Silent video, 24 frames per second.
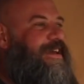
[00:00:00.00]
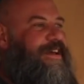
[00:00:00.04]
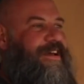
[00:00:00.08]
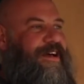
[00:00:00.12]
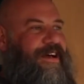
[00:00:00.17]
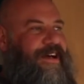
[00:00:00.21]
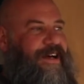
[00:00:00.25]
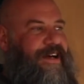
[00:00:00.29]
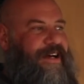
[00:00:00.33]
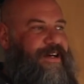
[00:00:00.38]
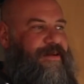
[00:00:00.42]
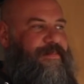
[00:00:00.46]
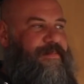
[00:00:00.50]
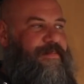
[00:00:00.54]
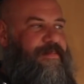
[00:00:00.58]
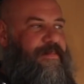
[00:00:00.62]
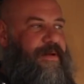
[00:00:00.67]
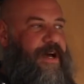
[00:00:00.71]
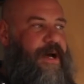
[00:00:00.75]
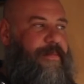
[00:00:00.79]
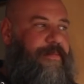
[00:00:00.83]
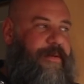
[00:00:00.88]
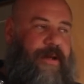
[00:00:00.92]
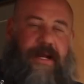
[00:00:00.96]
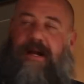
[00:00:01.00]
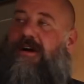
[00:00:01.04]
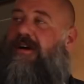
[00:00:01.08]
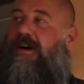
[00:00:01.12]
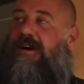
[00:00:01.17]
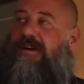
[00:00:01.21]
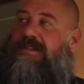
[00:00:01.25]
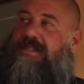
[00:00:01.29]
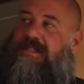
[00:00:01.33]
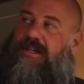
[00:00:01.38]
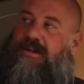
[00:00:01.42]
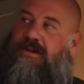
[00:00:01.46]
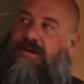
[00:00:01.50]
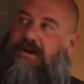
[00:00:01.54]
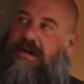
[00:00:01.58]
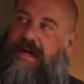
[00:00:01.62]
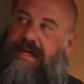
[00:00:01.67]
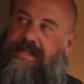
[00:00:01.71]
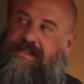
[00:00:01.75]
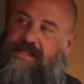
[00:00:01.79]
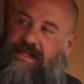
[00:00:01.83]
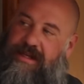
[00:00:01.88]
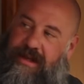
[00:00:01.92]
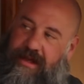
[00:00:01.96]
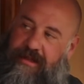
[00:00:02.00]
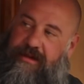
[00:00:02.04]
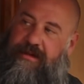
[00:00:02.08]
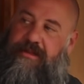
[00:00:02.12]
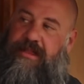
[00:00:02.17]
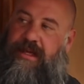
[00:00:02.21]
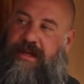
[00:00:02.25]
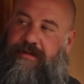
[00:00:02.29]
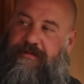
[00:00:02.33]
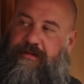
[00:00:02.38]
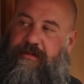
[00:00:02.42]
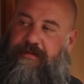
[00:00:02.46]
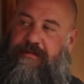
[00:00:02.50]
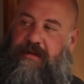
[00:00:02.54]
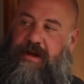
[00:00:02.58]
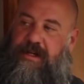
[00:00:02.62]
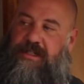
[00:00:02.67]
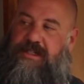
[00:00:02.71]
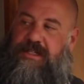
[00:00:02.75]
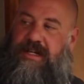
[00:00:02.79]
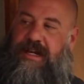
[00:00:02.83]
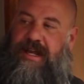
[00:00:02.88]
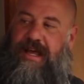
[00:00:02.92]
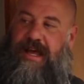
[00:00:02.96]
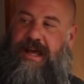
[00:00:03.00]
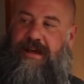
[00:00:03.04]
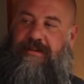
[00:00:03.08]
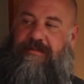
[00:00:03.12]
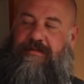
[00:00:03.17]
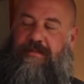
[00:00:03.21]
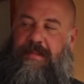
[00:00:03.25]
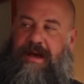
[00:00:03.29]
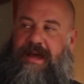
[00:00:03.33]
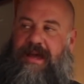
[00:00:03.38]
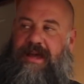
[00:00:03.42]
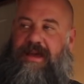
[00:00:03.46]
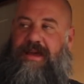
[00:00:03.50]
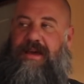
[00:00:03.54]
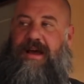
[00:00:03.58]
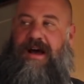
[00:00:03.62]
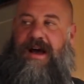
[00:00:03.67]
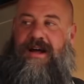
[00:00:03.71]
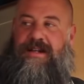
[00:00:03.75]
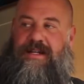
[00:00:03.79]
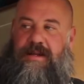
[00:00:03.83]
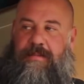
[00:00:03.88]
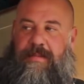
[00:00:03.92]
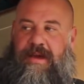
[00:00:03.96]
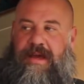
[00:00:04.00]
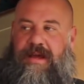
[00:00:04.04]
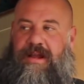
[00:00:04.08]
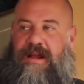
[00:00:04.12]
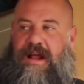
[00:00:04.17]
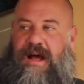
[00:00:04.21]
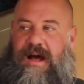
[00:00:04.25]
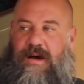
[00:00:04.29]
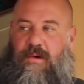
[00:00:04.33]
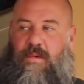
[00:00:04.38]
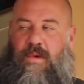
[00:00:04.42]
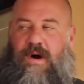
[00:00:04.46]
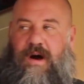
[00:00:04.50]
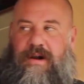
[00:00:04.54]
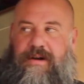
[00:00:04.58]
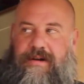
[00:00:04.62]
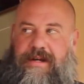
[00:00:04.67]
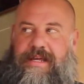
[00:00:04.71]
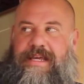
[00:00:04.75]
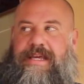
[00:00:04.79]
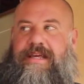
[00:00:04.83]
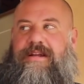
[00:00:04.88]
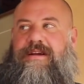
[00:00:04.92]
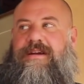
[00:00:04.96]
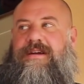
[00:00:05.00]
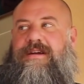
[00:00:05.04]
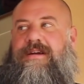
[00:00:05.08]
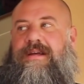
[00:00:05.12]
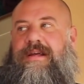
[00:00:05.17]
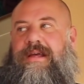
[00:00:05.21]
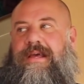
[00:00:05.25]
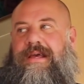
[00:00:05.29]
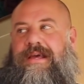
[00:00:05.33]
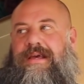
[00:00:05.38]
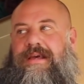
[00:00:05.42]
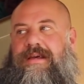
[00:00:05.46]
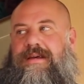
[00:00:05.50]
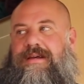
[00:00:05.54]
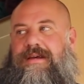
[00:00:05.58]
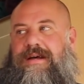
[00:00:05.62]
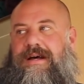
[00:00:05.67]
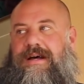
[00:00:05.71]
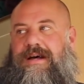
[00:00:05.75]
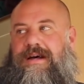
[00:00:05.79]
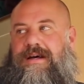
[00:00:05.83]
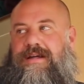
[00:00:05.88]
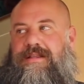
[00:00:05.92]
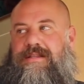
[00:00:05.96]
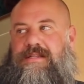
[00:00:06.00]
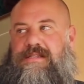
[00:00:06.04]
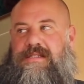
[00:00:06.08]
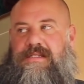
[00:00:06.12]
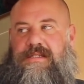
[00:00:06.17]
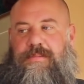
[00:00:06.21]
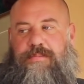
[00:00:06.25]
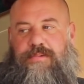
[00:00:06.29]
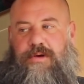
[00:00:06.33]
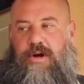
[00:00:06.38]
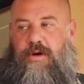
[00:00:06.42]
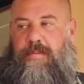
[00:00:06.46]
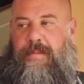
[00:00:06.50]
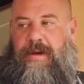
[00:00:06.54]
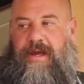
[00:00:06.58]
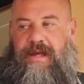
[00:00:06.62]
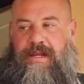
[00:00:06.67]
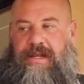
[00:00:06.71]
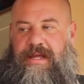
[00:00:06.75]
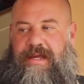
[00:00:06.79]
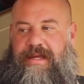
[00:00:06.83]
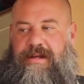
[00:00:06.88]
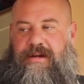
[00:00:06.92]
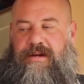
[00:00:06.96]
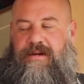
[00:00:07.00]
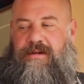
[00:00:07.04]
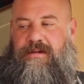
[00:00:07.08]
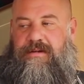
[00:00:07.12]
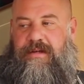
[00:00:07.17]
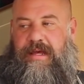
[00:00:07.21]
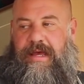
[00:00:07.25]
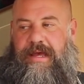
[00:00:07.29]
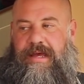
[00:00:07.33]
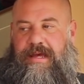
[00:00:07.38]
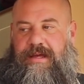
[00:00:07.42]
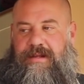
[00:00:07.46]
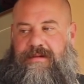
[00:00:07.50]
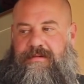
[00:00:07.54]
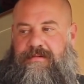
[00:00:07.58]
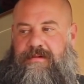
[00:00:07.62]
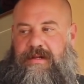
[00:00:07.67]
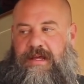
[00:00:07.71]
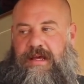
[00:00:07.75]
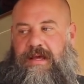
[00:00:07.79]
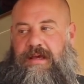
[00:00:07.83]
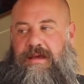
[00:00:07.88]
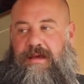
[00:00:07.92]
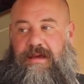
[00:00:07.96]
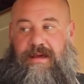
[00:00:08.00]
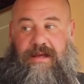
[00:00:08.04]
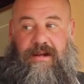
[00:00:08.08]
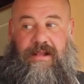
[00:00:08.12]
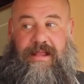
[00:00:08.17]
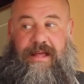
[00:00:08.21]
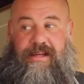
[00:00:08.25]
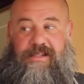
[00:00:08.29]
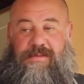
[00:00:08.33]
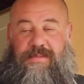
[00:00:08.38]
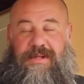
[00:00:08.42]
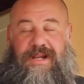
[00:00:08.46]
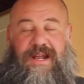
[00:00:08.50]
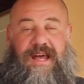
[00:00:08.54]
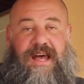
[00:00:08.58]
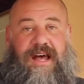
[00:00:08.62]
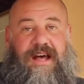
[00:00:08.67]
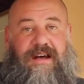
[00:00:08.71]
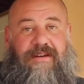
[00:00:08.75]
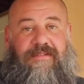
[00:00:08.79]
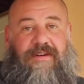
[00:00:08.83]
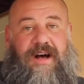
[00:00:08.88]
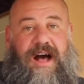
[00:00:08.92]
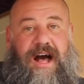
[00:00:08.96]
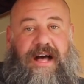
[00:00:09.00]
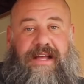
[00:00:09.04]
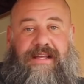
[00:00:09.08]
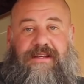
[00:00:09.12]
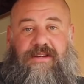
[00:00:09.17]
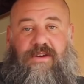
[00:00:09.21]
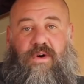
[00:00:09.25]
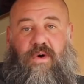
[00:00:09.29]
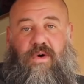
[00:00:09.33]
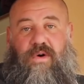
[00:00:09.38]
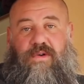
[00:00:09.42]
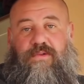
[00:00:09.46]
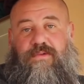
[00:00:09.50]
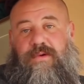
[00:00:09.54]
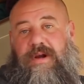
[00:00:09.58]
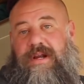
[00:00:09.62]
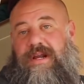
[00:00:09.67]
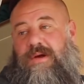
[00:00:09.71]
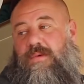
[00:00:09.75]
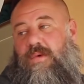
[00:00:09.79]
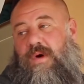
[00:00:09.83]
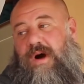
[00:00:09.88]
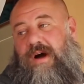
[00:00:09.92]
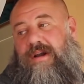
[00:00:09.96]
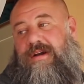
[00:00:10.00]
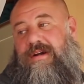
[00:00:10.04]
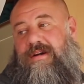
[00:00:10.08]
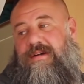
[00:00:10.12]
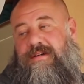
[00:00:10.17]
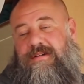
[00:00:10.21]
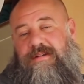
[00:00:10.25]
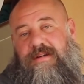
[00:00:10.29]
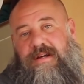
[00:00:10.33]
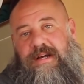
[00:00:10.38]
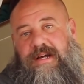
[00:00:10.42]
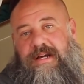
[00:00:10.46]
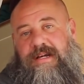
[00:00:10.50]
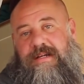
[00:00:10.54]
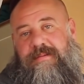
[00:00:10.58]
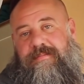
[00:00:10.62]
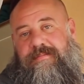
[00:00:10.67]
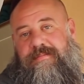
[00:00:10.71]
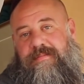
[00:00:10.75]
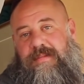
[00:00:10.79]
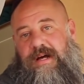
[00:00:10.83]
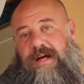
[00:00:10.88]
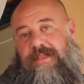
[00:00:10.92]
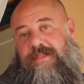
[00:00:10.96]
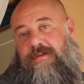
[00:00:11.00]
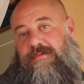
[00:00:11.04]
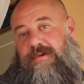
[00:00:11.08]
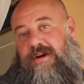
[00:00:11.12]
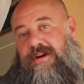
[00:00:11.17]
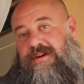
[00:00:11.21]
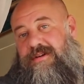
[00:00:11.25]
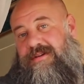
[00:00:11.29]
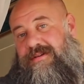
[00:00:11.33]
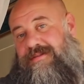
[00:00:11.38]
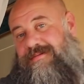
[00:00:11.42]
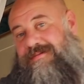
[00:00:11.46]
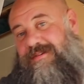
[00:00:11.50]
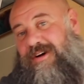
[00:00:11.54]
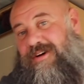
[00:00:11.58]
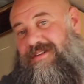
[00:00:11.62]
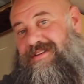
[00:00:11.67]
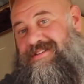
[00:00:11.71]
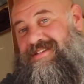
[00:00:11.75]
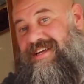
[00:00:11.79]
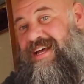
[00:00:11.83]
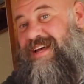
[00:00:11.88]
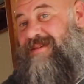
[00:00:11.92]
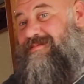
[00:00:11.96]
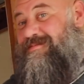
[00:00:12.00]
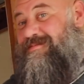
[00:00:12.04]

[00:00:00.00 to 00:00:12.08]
Up here also is another thing for function. I have my on-demand hot water heater. This is a propane heater, and it allows me to have hot and cold running water on the road all the time.